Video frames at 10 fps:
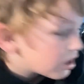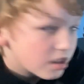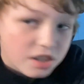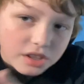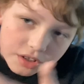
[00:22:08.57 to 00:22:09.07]

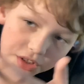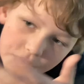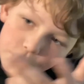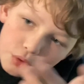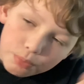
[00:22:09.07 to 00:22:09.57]
So
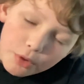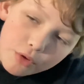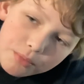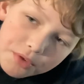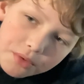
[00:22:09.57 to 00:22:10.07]
you
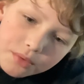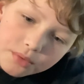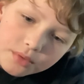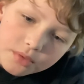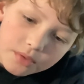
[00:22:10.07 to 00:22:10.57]

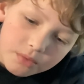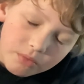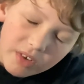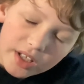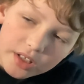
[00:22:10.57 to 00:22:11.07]

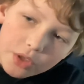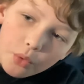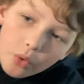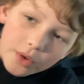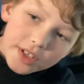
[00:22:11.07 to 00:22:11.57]

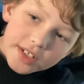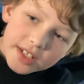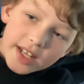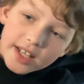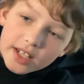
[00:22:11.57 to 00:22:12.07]

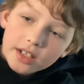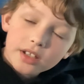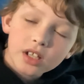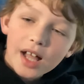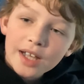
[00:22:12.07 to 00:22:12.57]
orientate
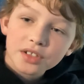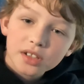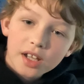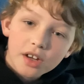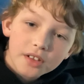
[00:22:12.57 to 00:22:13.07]
the last
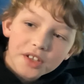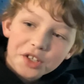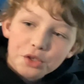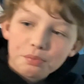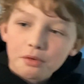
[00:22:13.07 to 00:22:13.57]
layer and
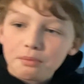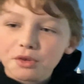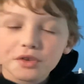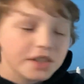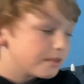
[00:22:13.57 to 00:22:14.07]
then you
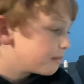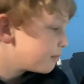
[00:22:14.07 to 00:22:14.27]
permute it.